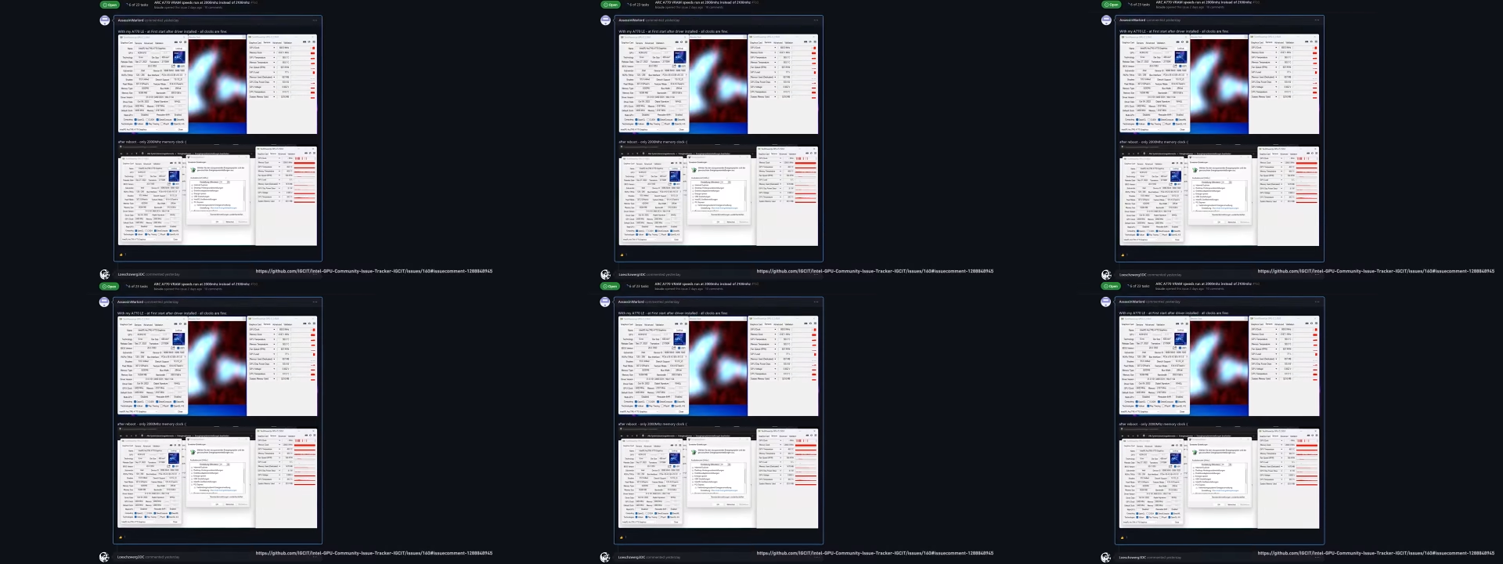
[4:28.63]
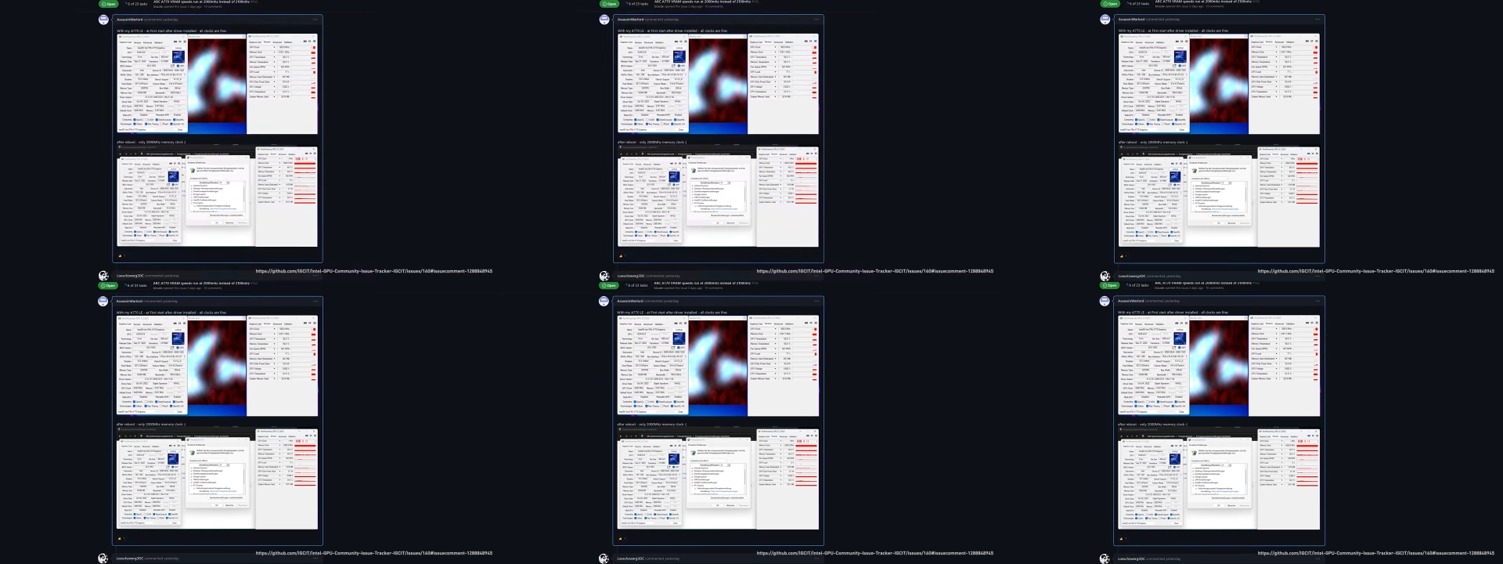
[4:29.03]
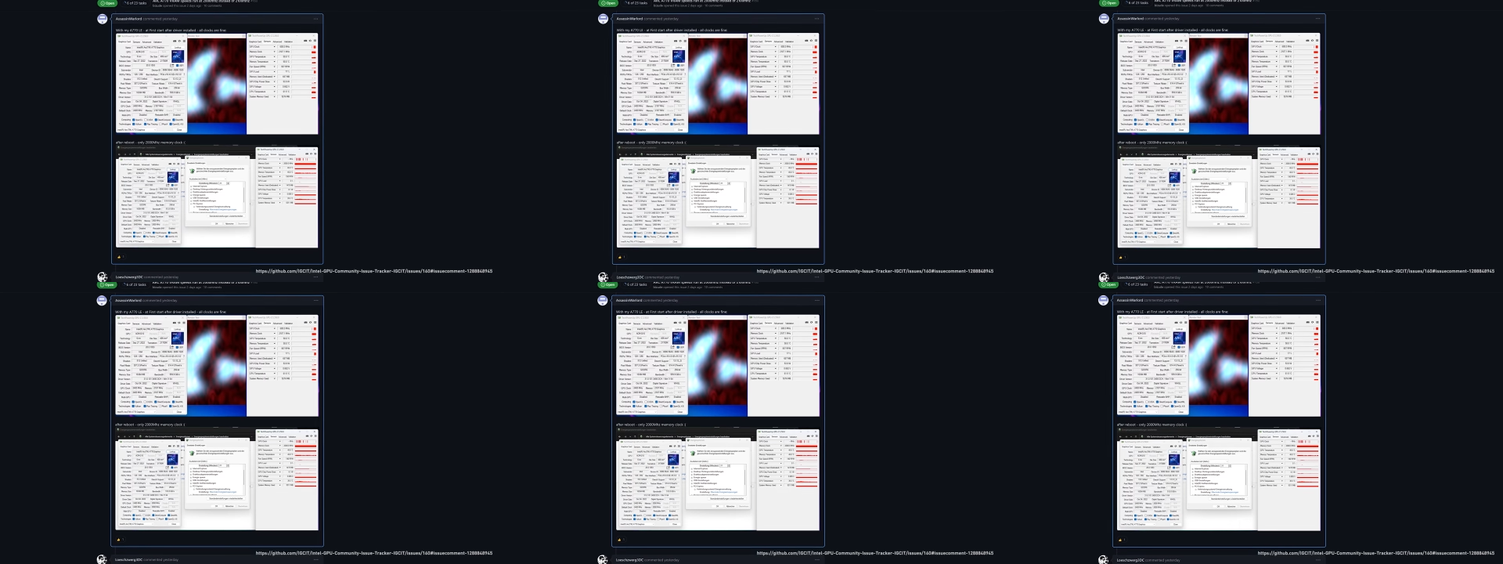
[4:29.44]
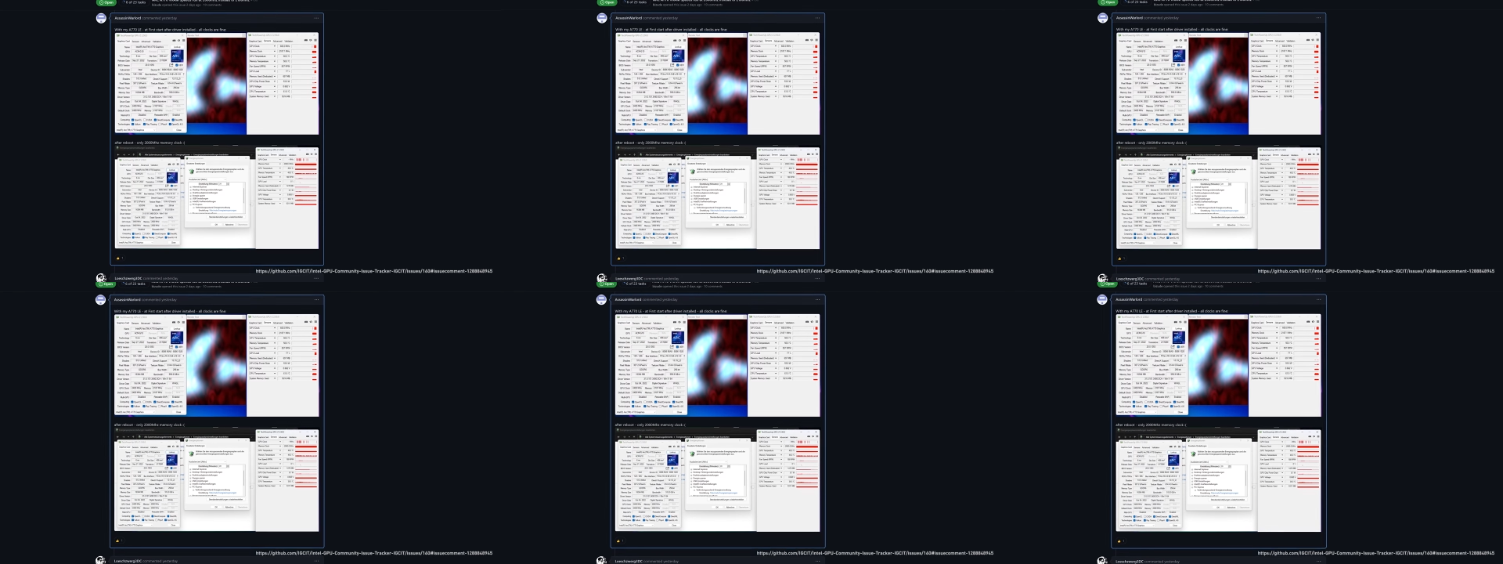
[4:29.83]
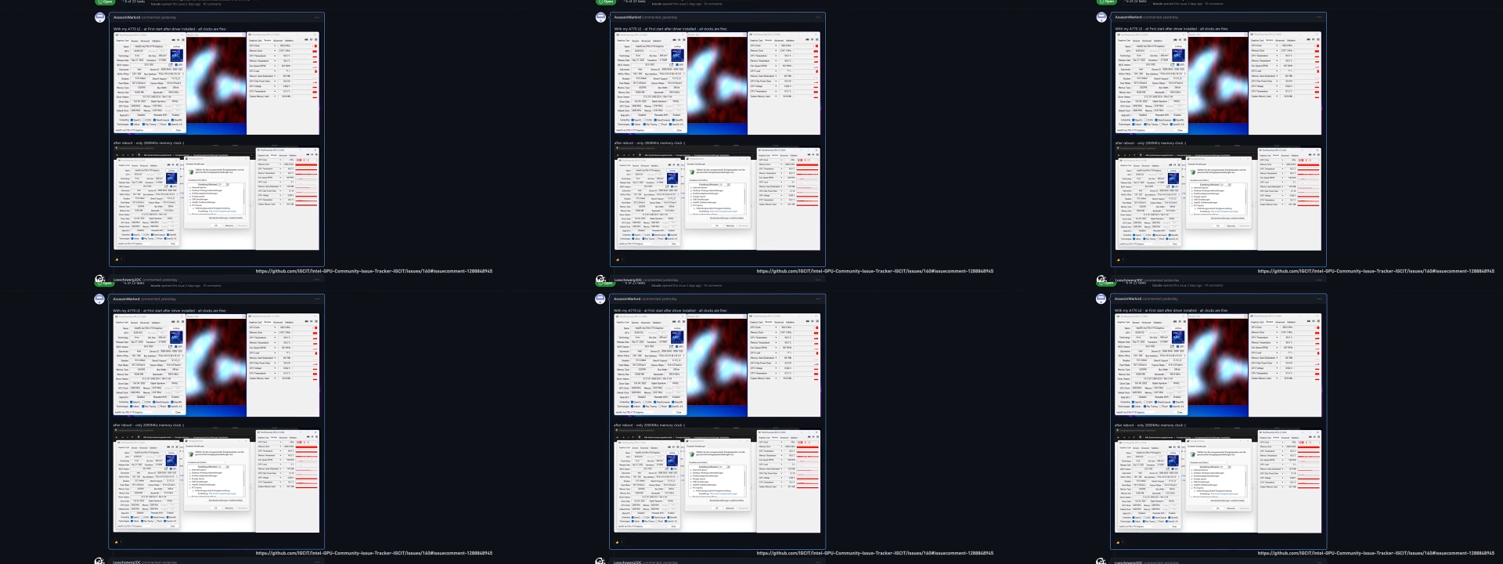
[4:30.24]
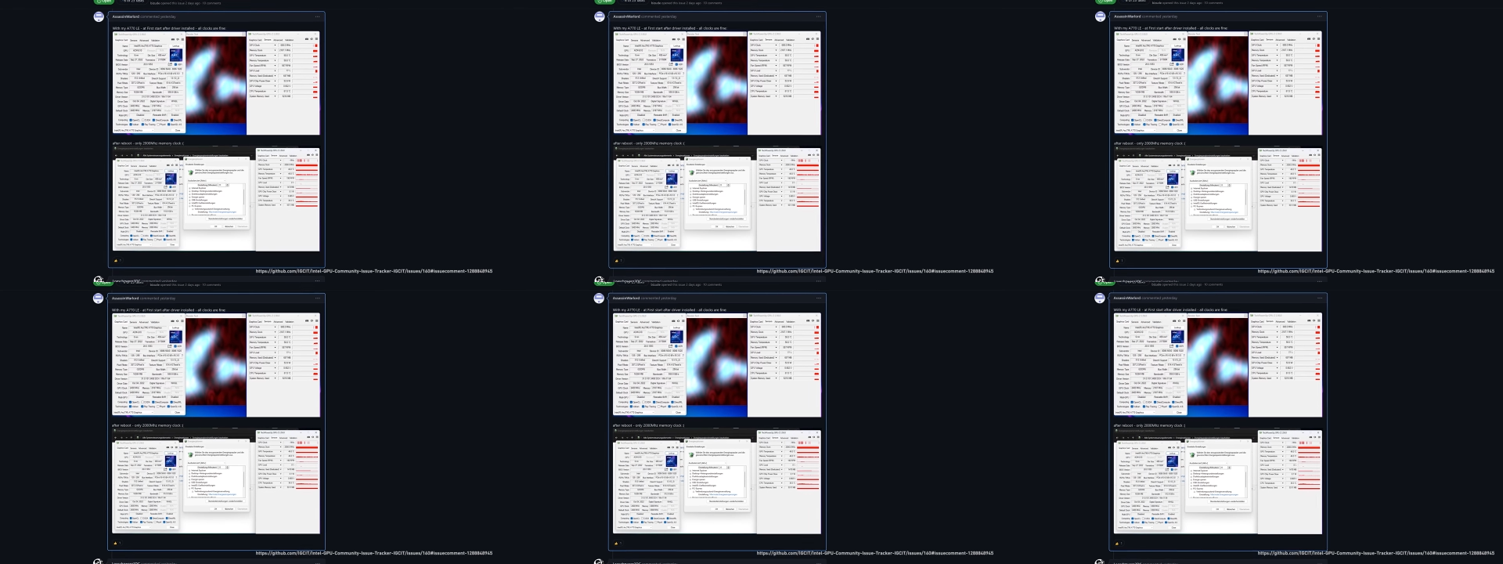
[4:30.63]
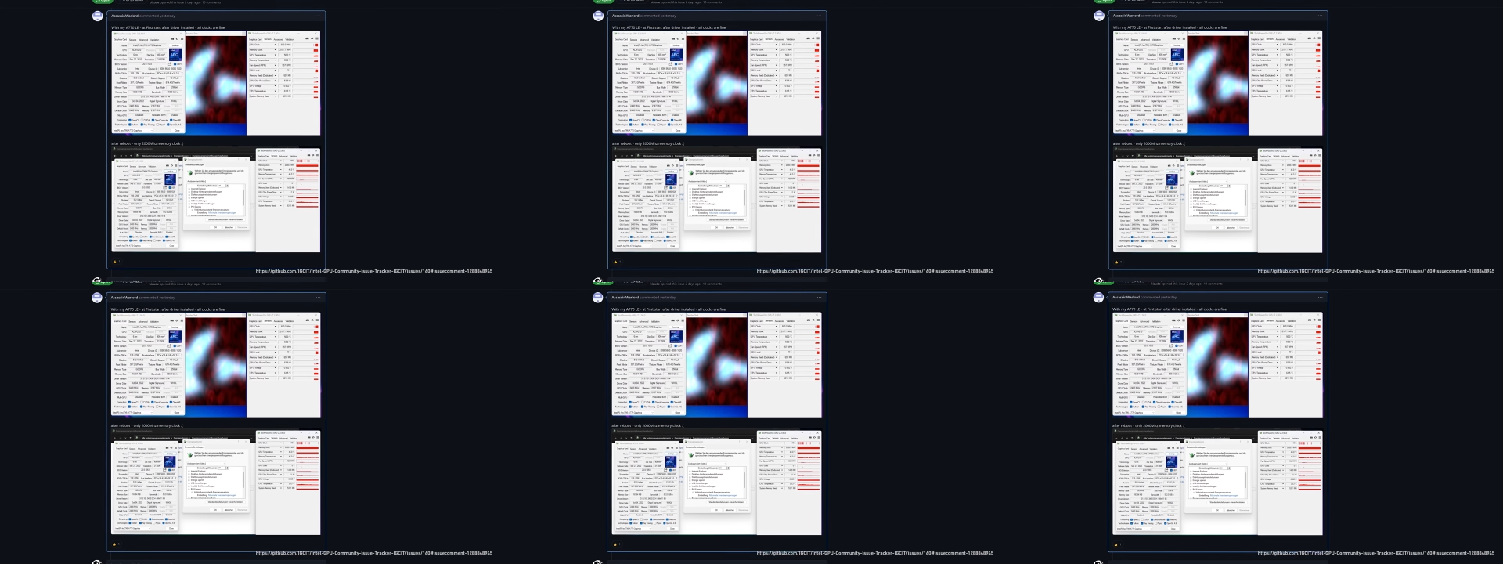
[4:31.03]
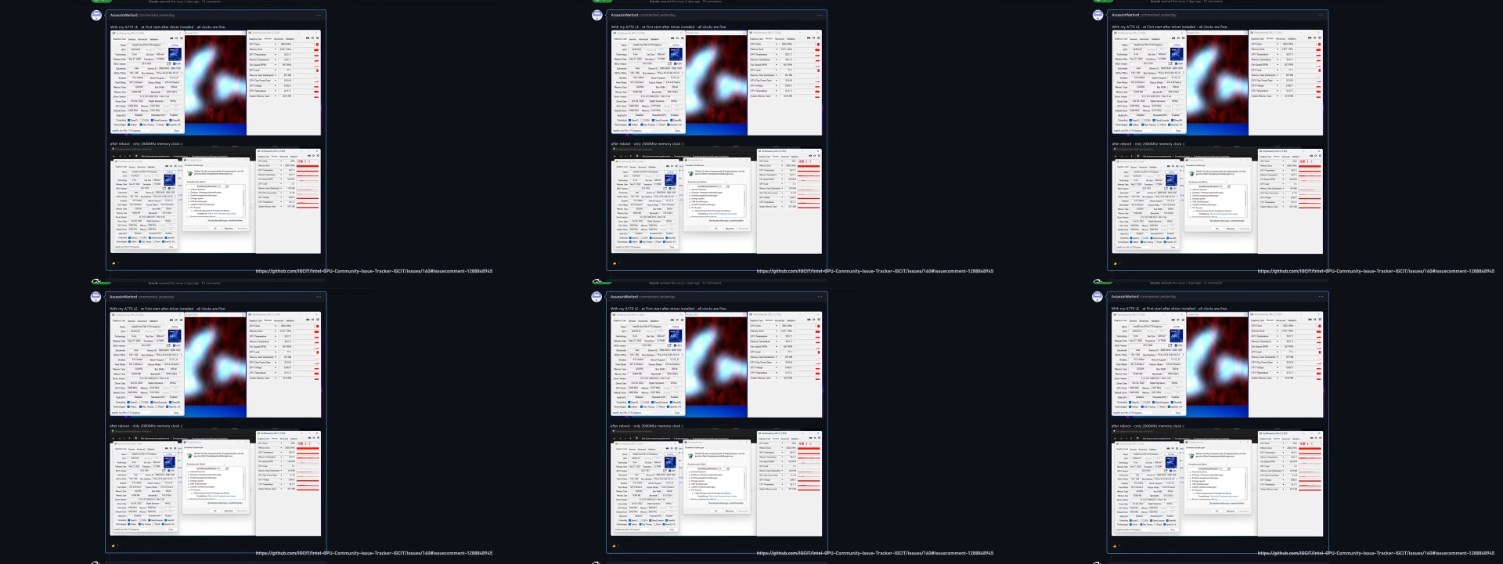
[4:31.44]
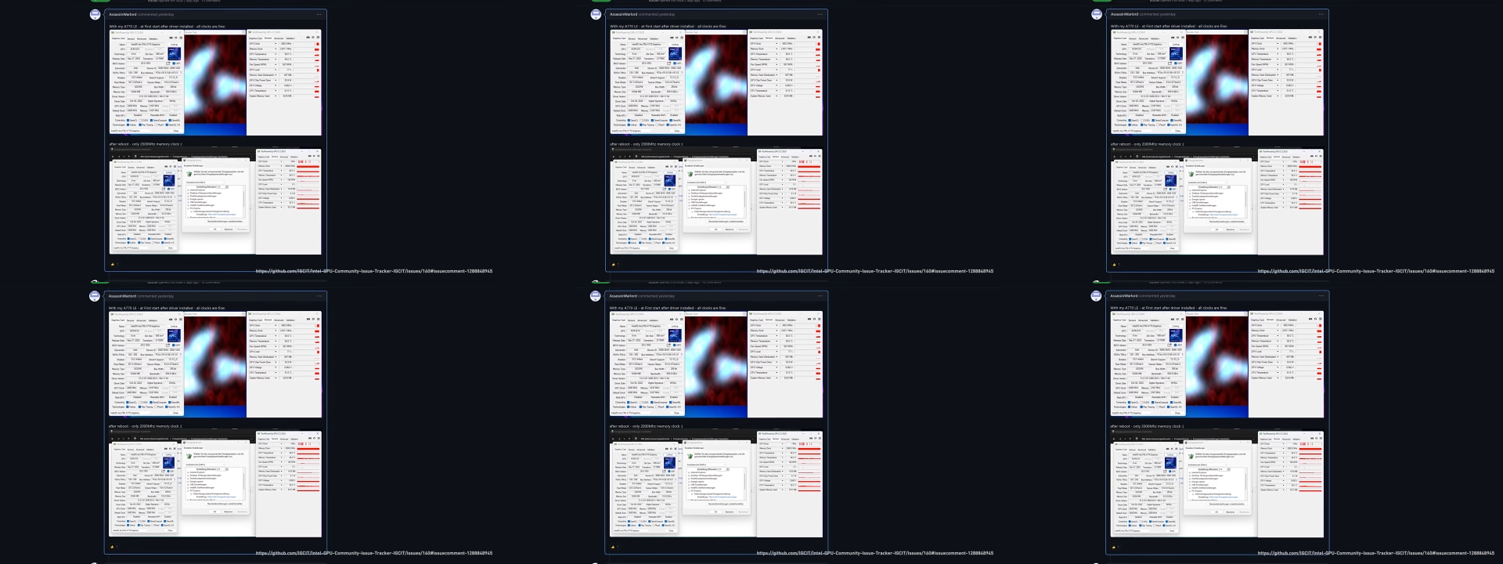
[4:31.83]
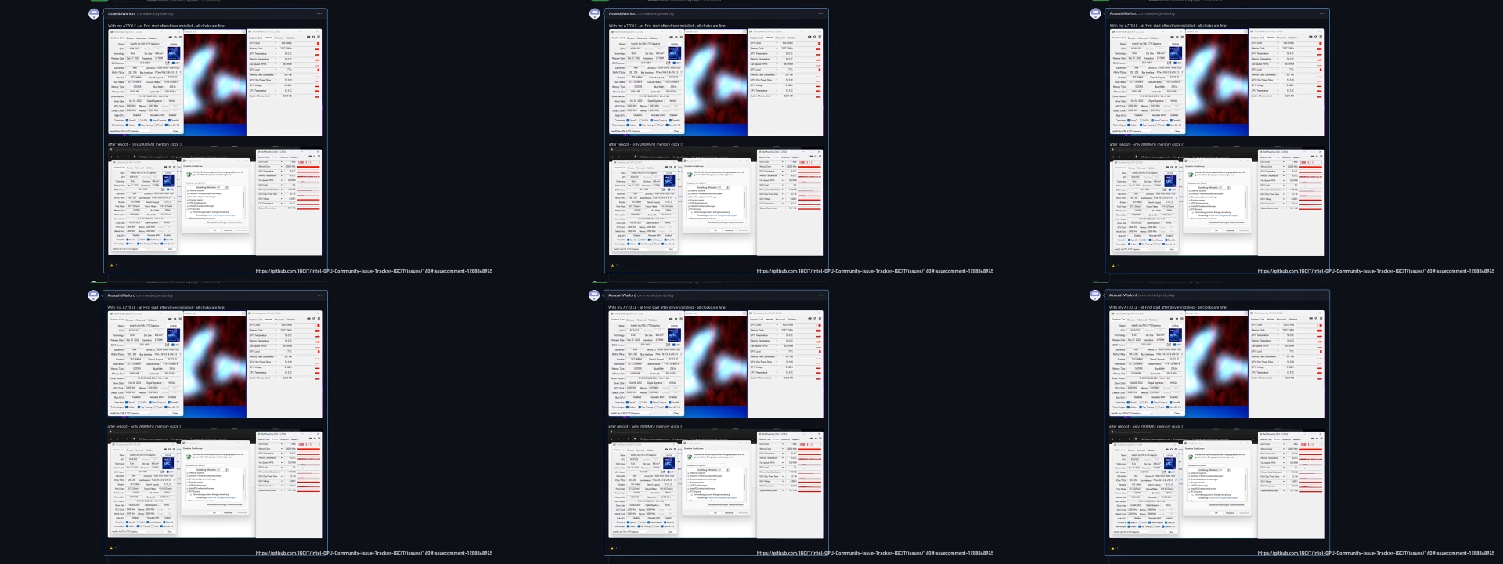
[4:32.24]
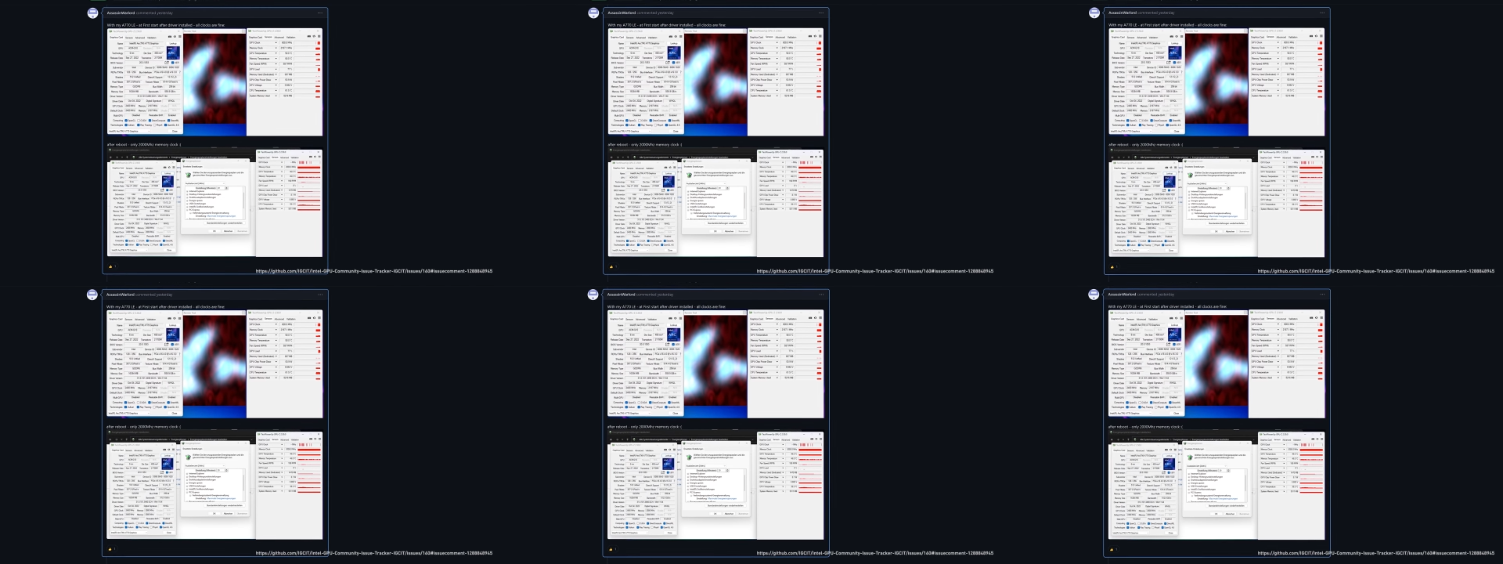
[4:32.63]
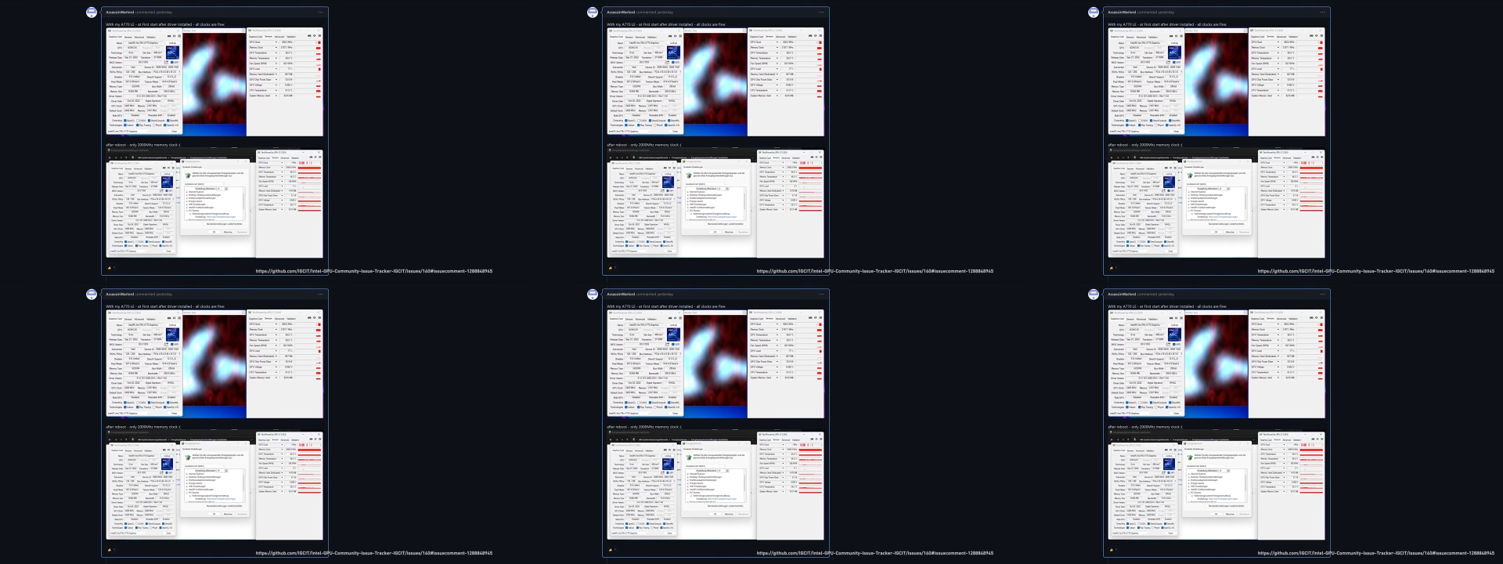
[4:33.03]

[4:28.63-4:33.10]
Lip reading: No face is visible, so there are no lips to read.